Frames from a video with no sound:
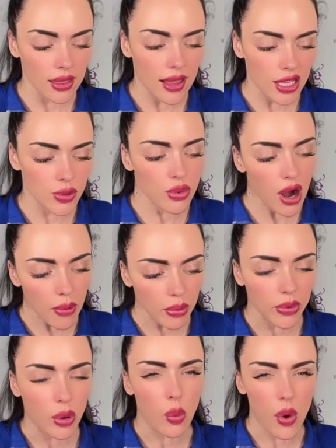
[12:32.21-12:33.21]
then that's
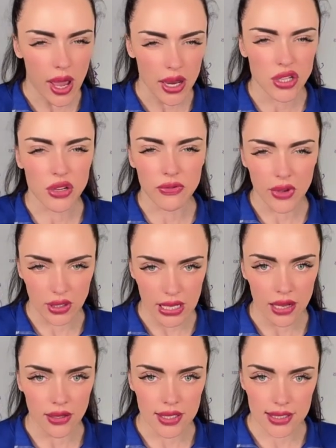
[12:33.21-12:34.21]
probably why she
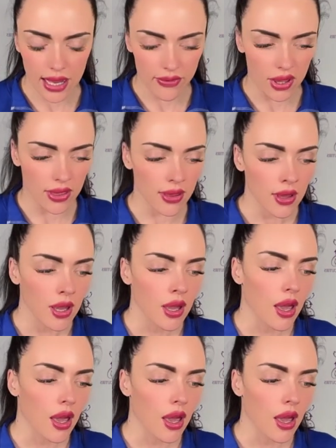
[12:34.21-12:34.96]
fell down to seventh.